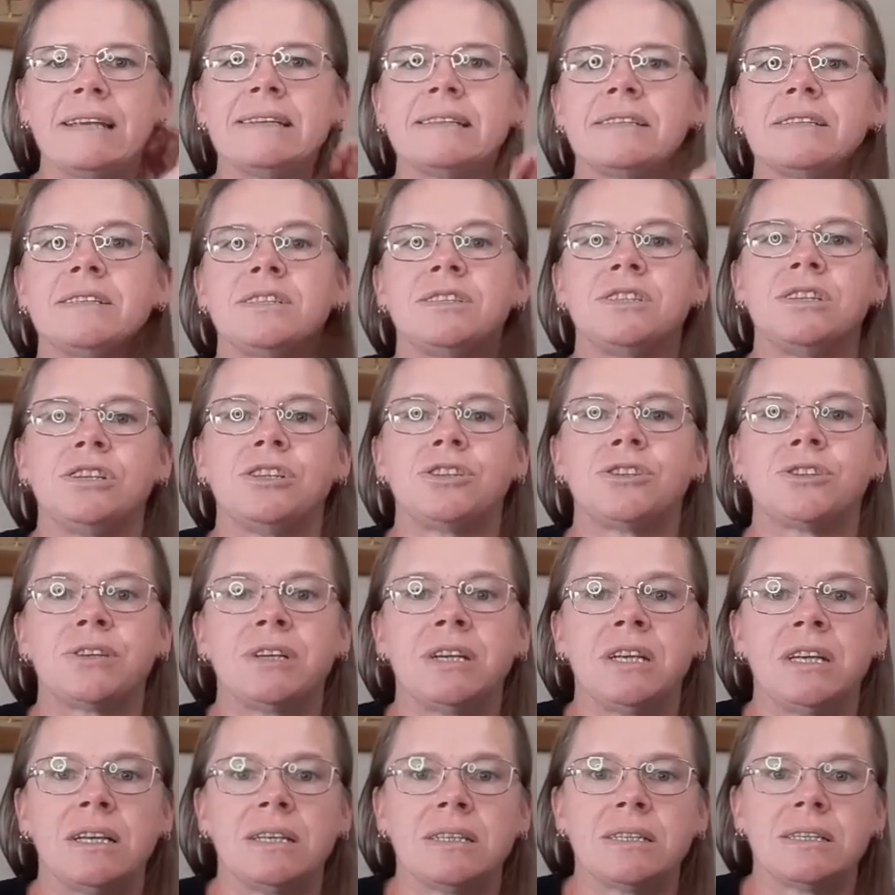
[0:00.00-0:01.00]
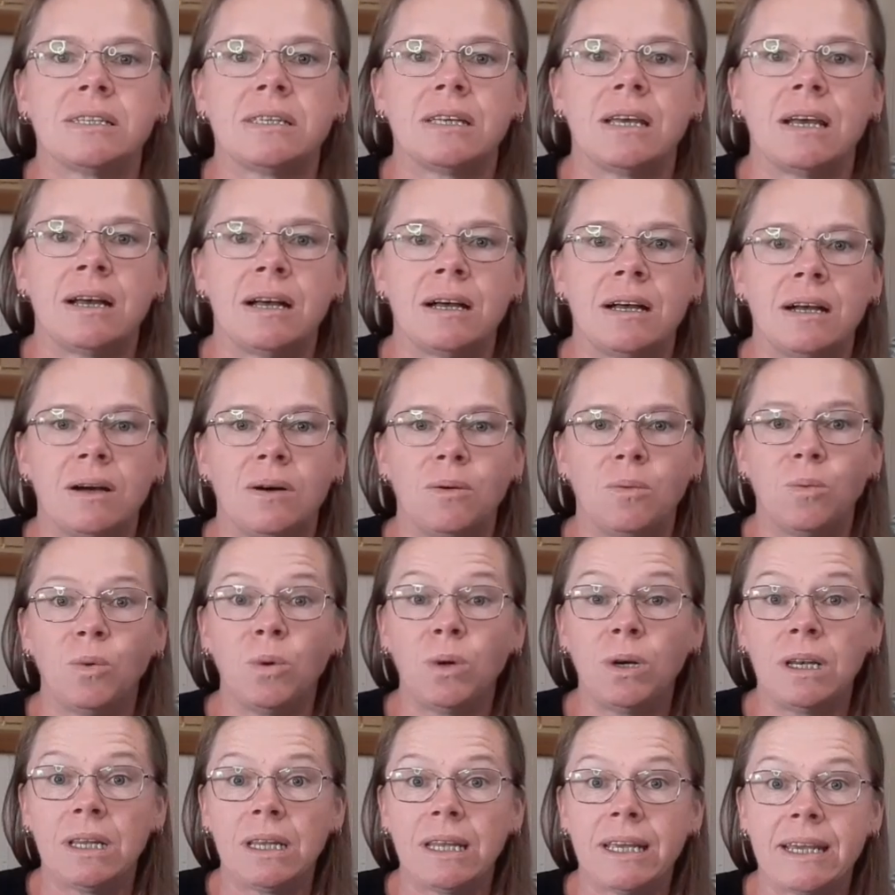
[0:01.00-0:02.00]
Stitchery
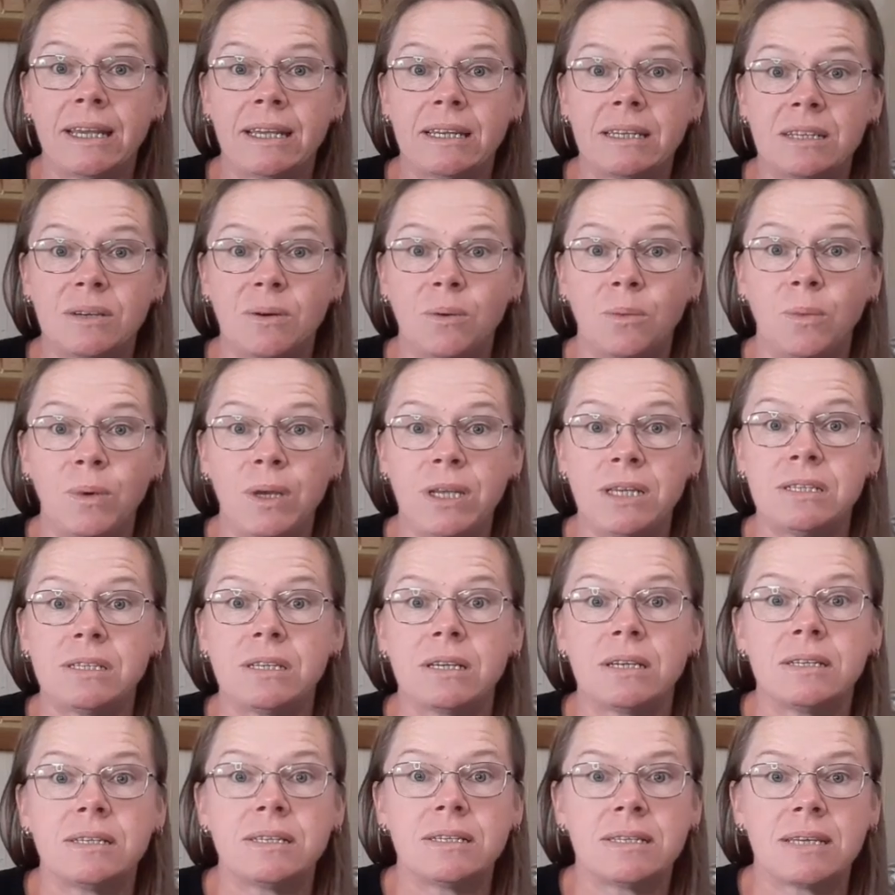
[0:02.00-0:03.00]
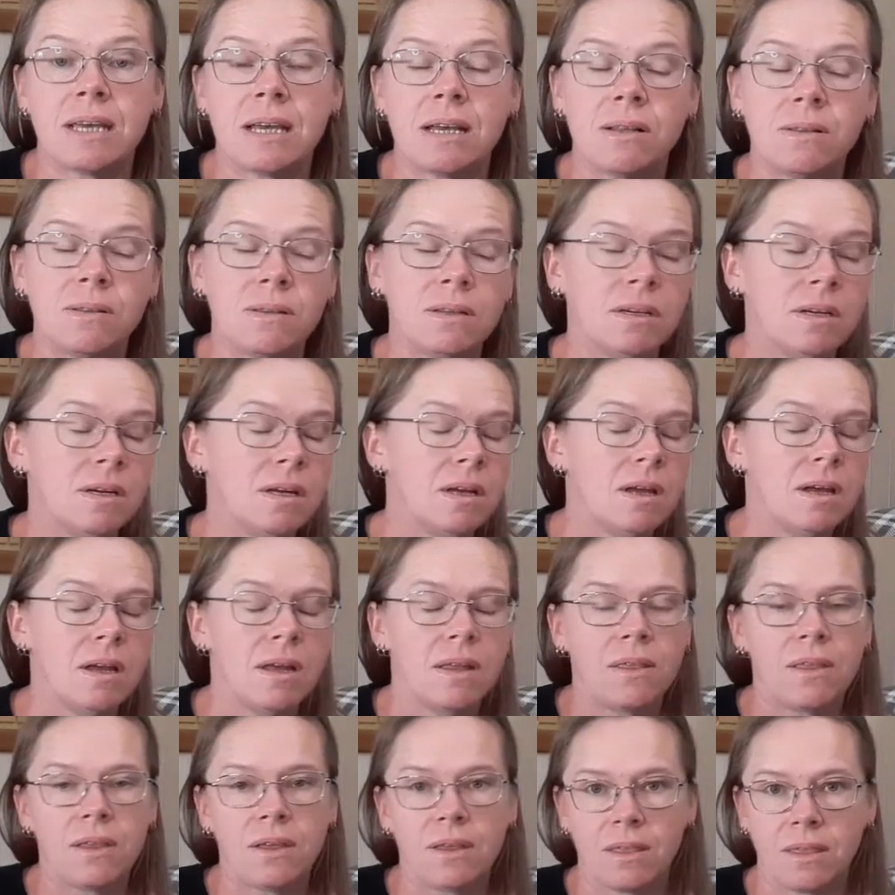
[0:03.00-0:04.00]
Woodland Winter Sale
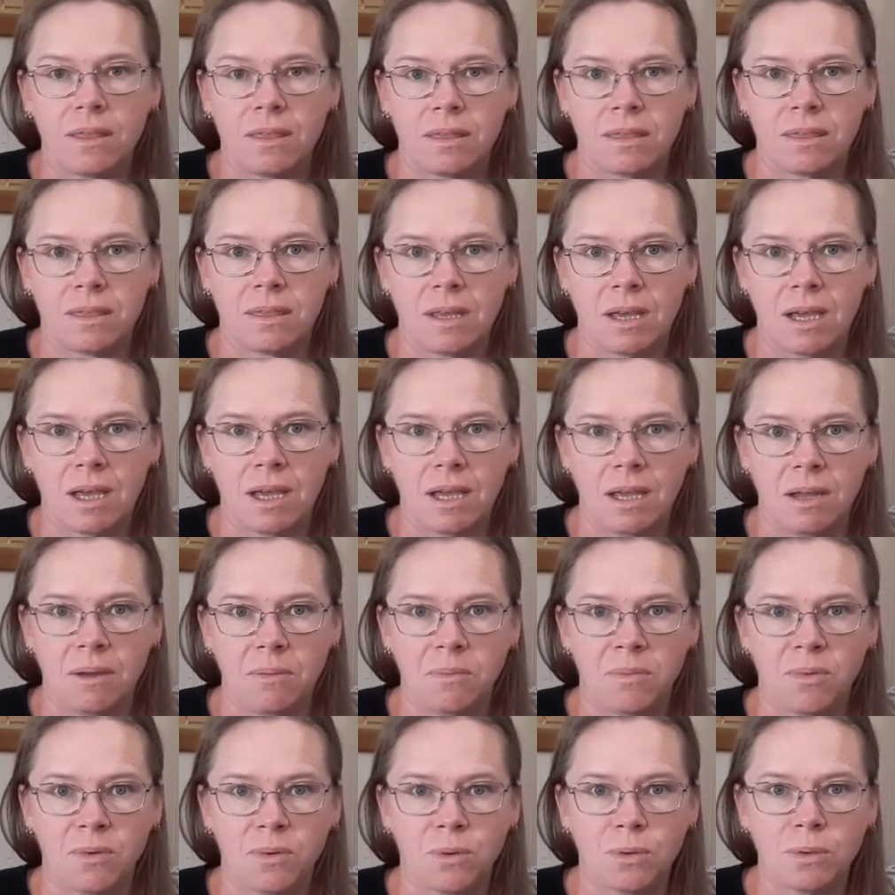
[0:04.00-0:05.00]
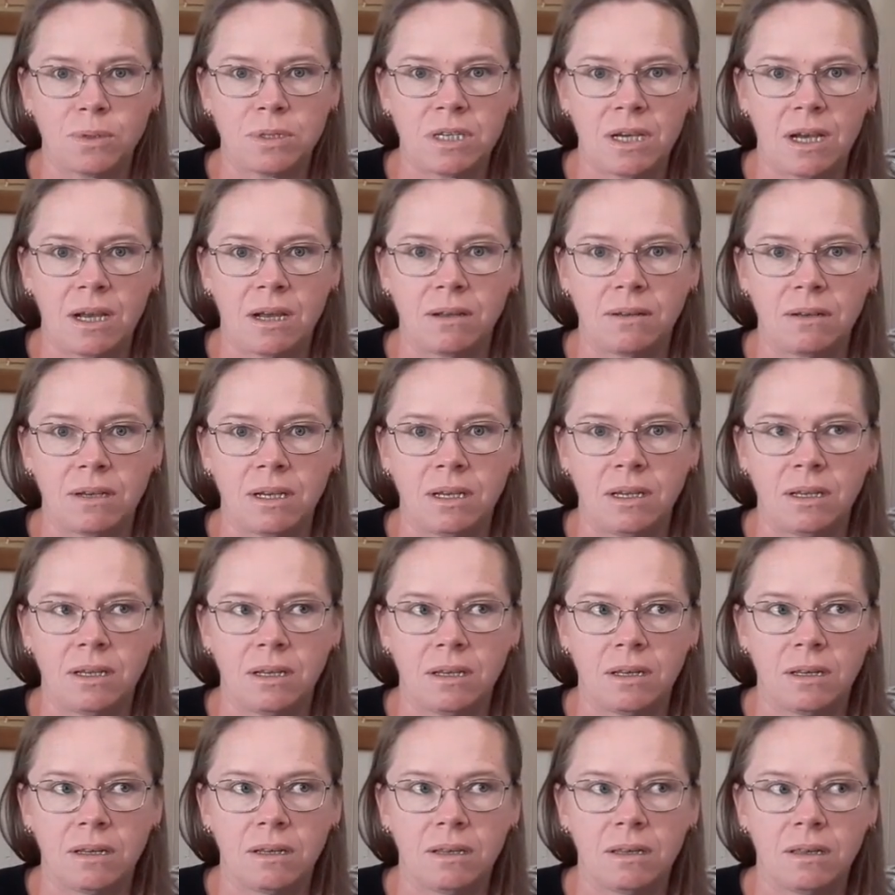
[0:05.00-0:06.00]
that they brought out
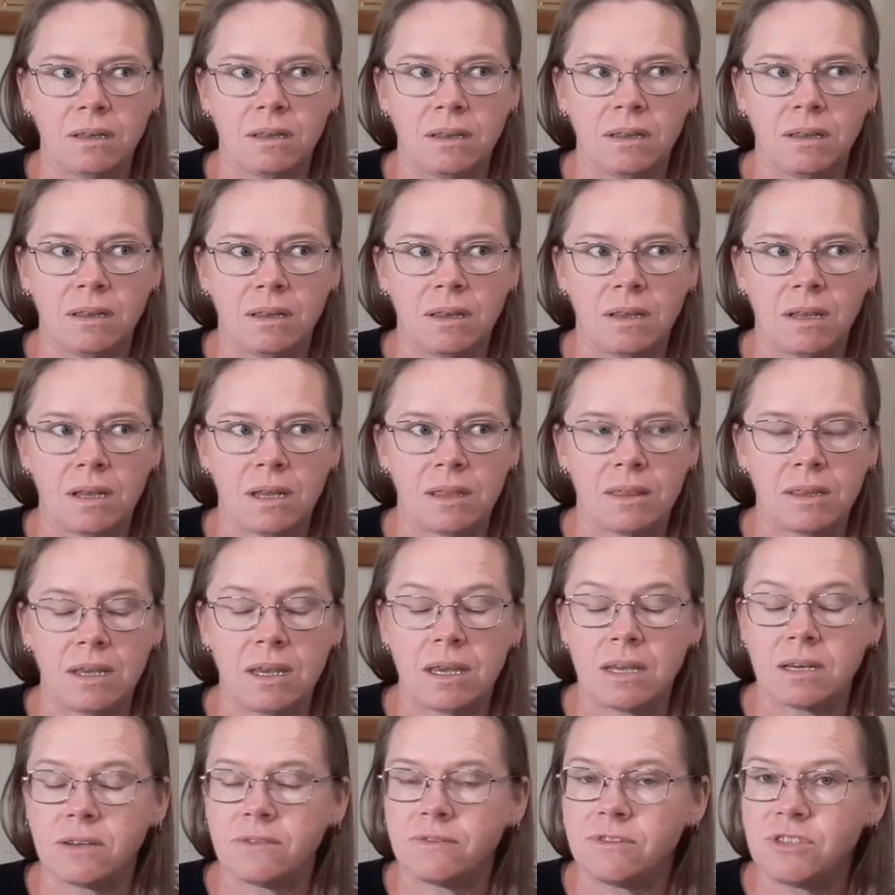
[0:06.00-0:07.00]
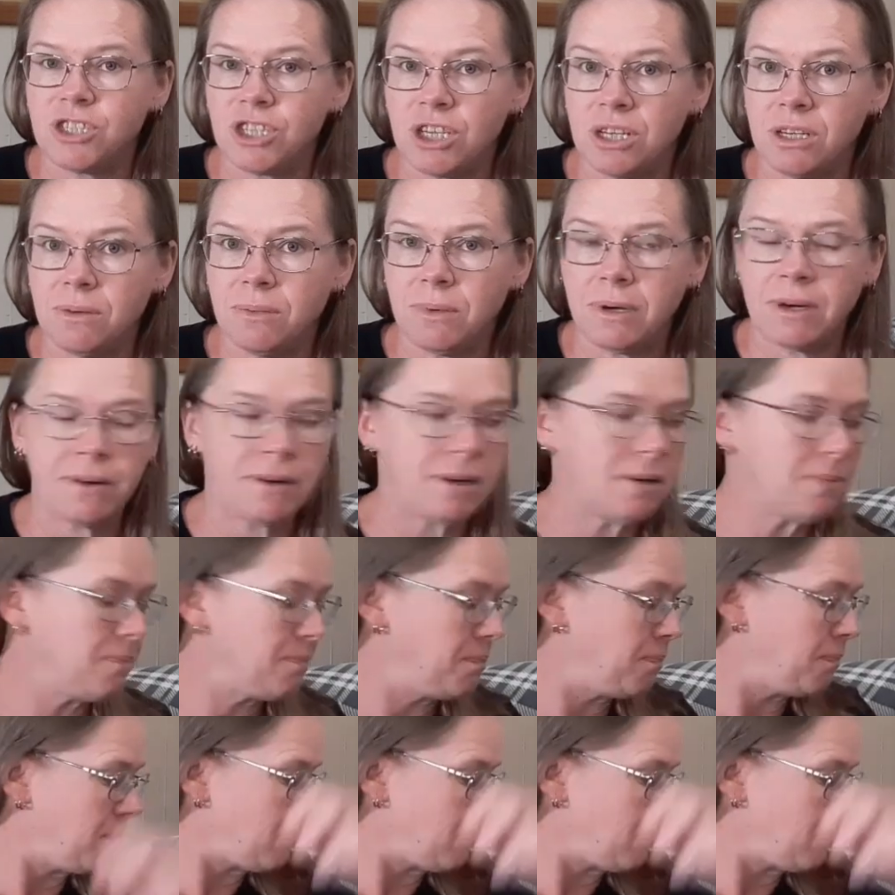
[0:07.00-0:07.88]
at the end of January.